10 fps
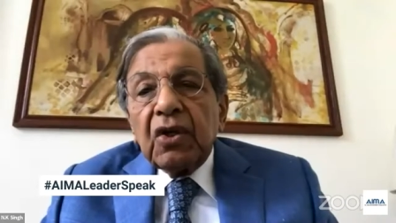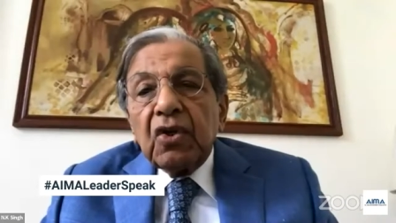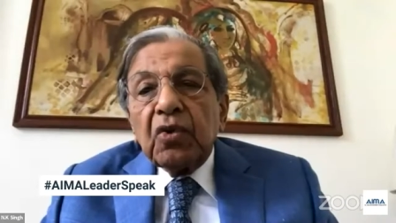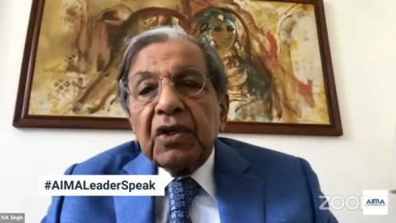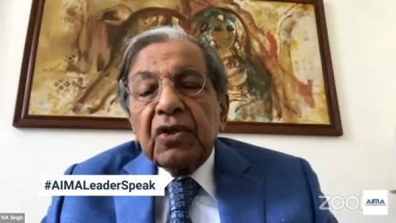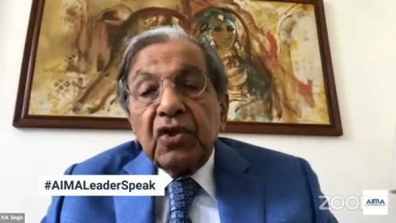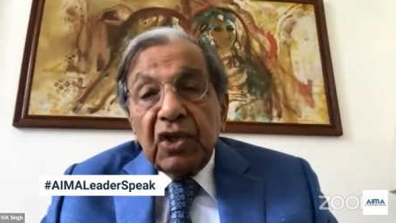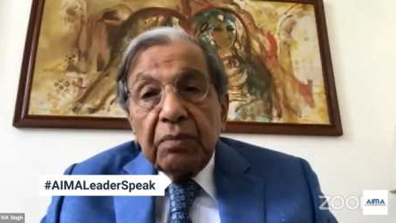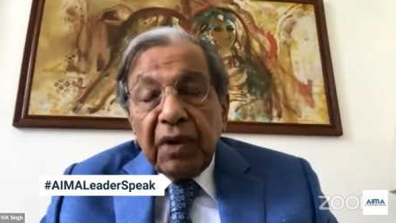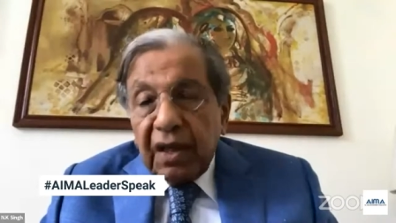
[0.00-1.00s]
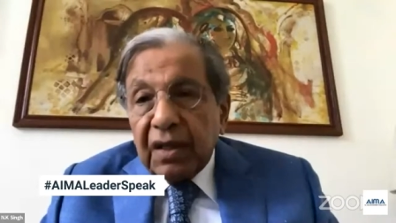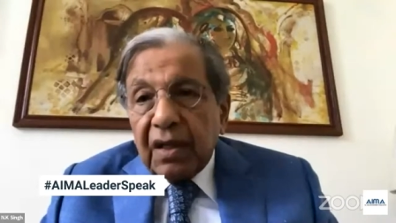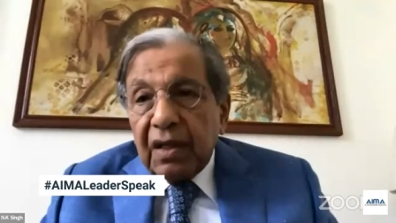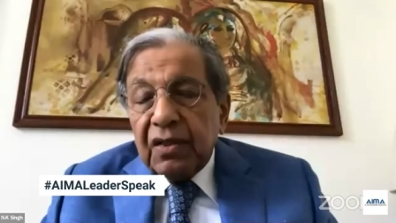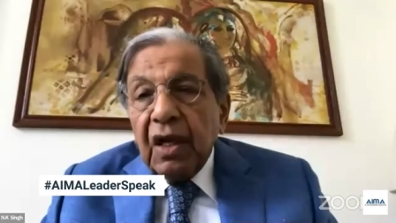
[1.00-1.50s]
to the regime
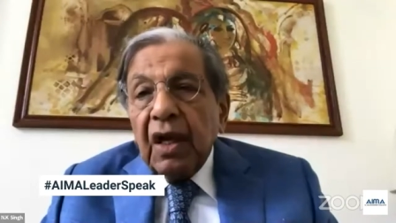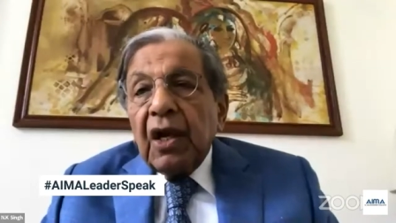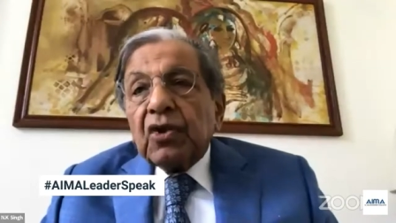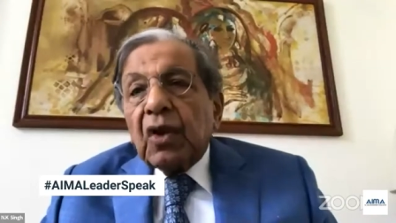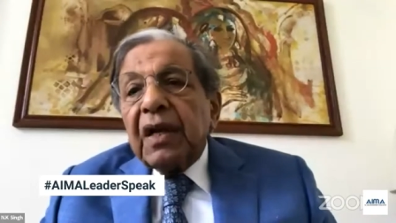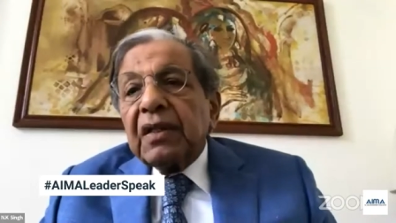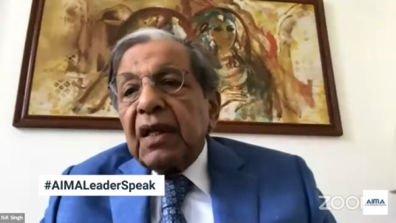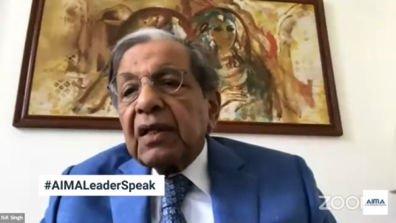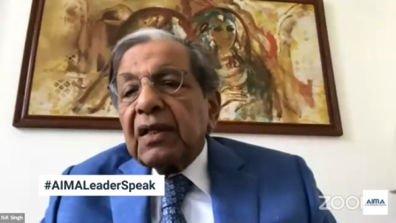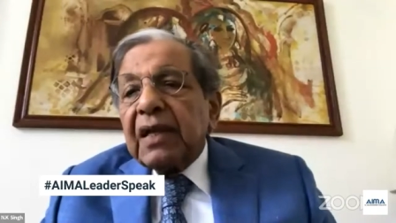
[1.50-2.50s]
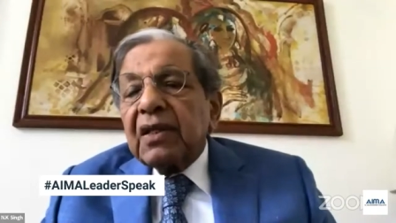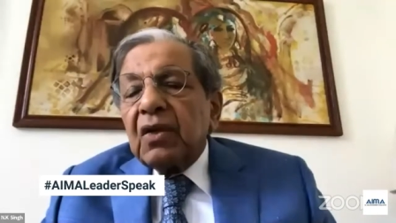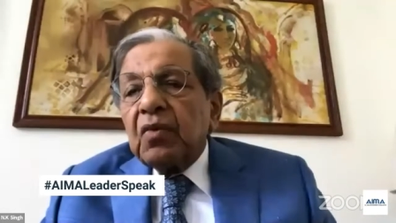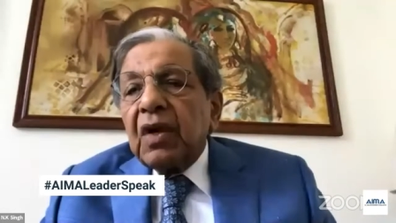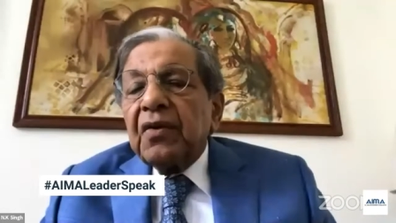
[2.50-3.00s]
parties. So I think that the
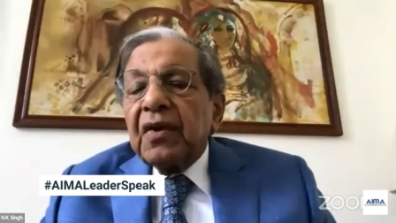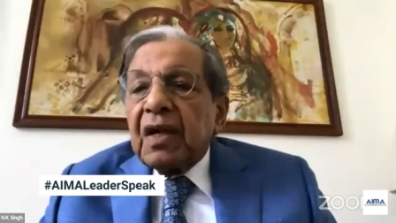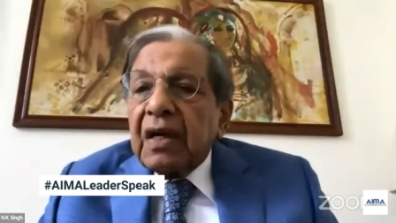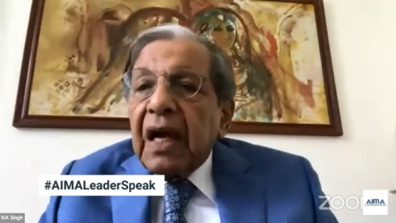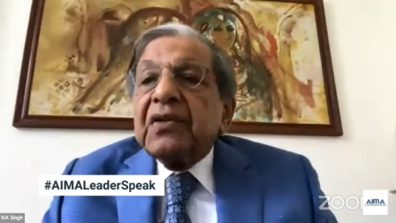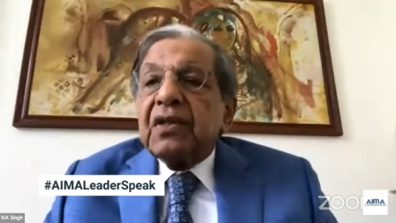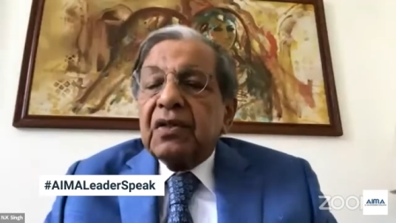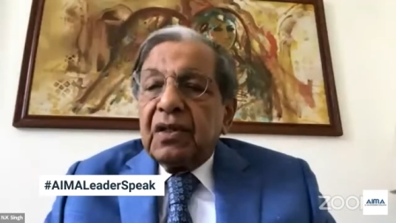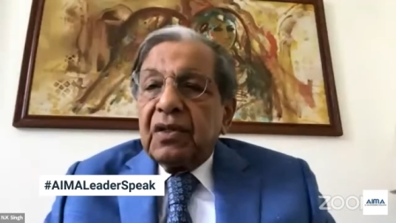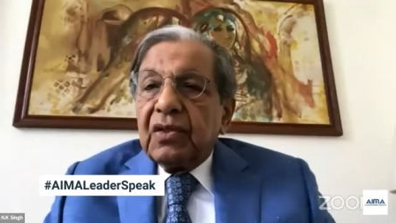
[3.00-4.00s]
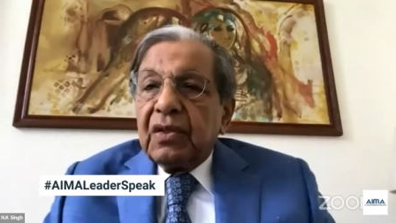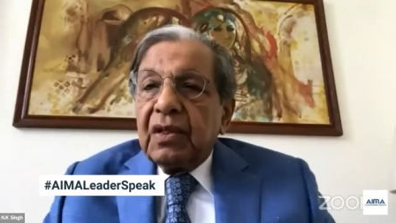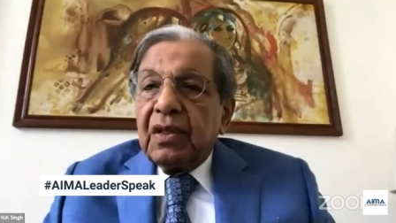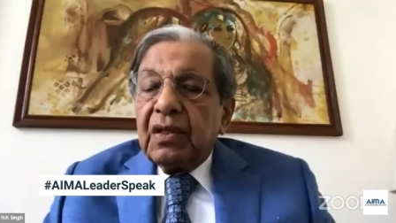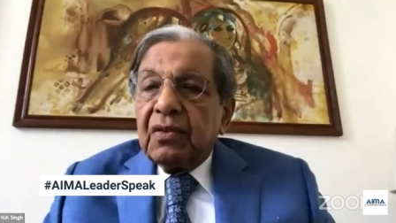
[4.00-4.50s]
world recognizes
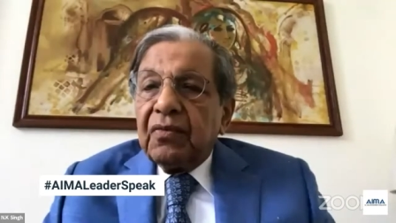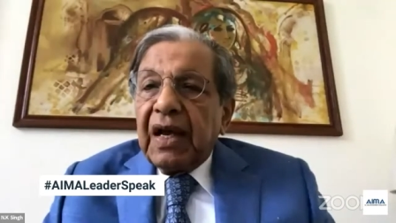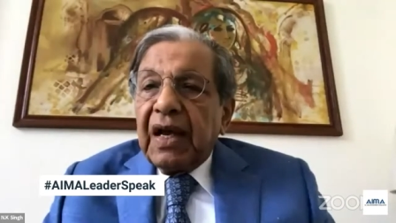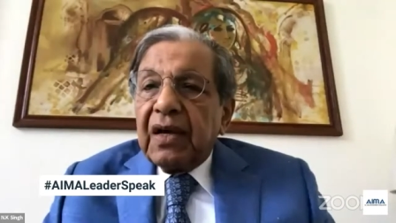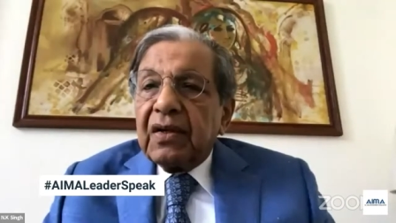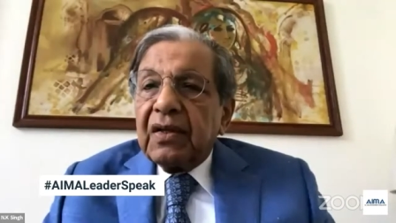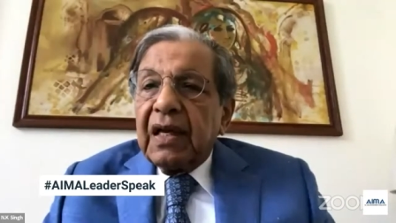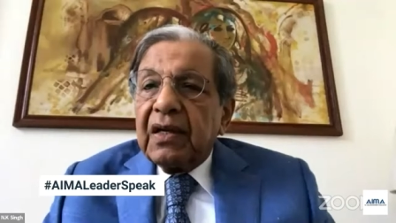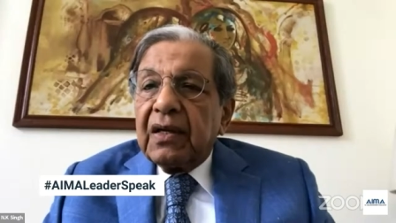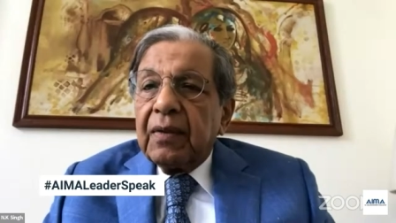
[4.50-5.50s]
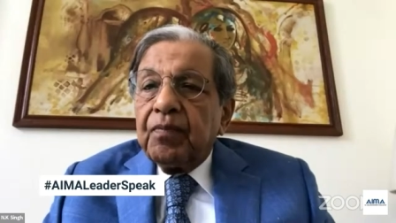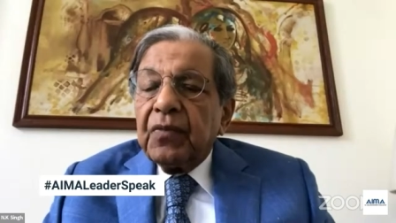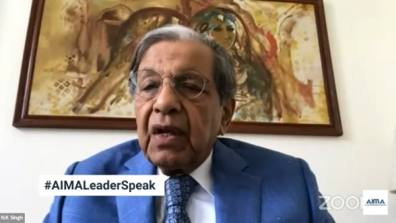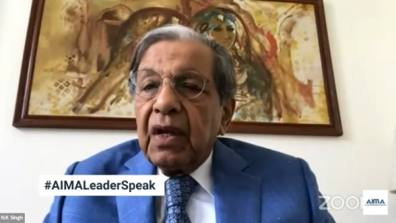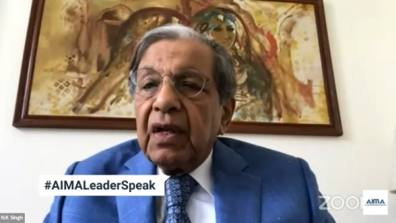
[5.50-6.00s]
this fact that
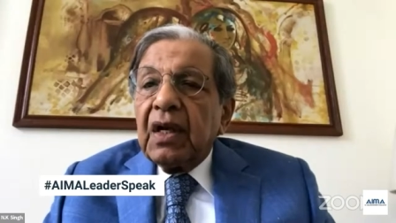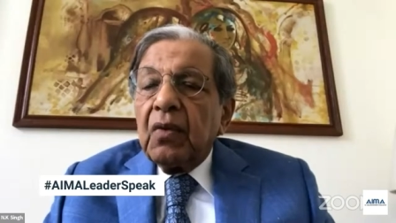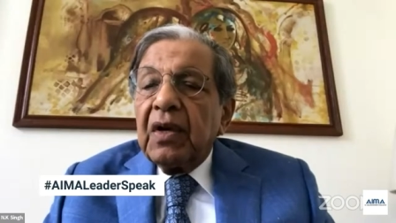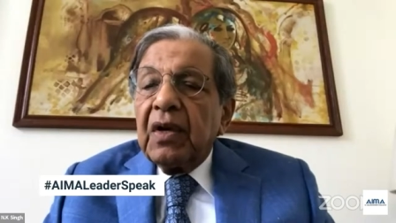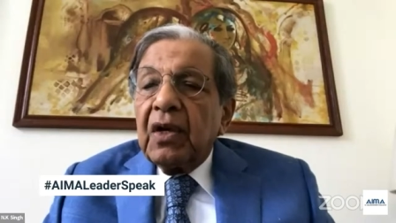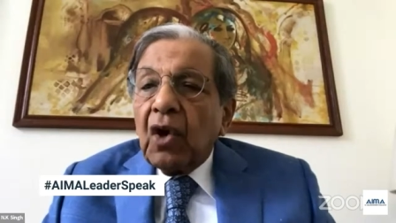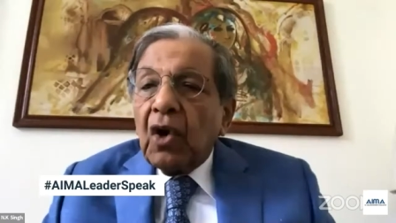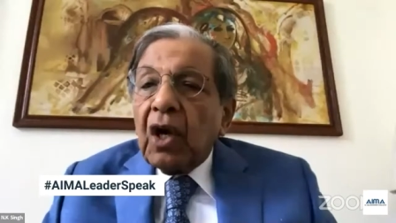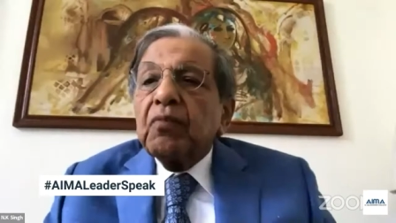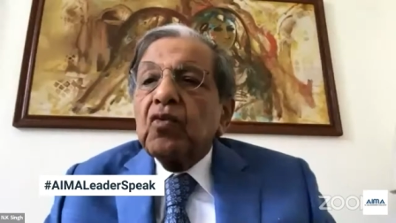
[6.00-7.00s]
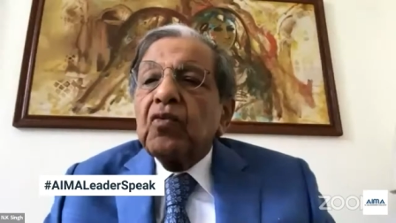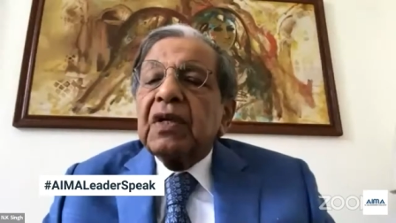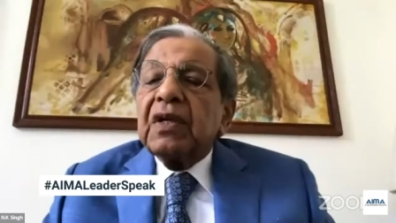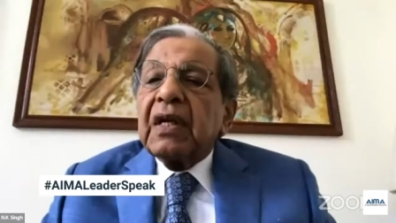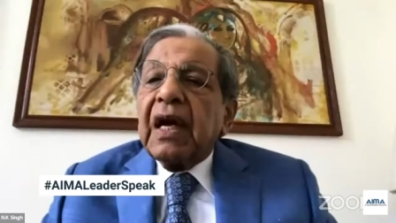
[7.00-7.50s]
India will not move
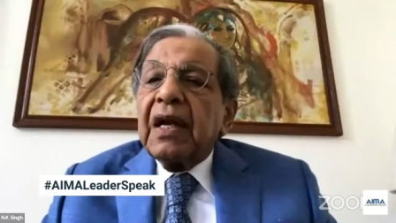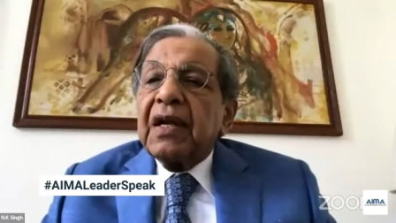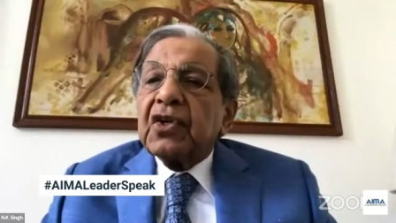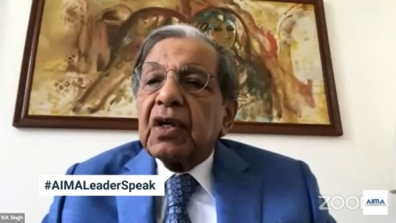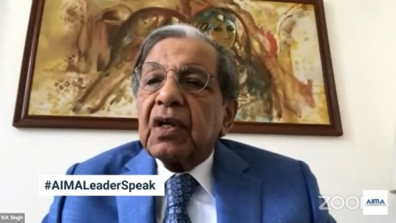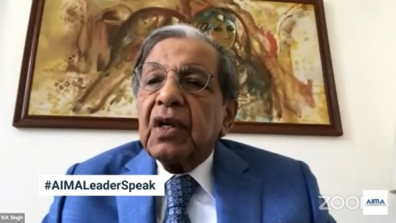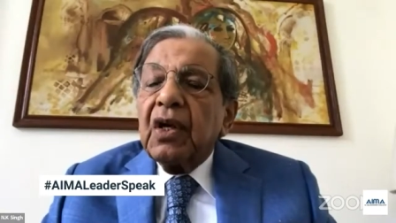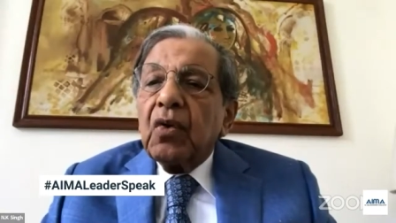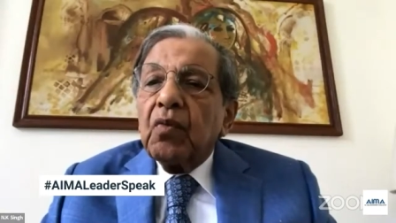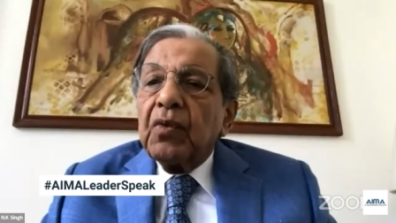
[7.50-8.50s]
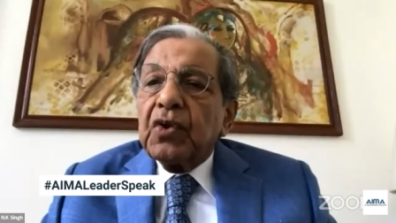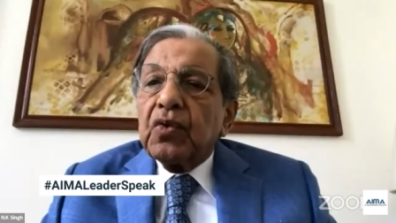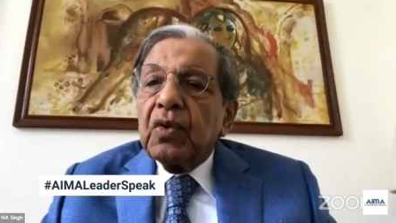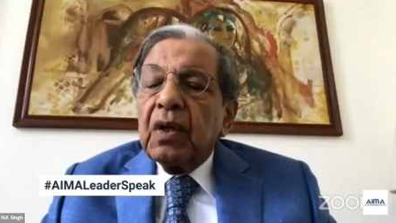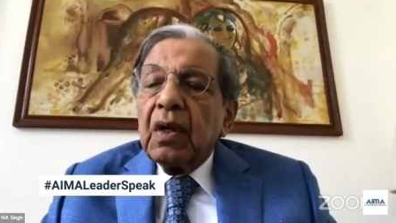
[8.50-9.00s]
in a direction which would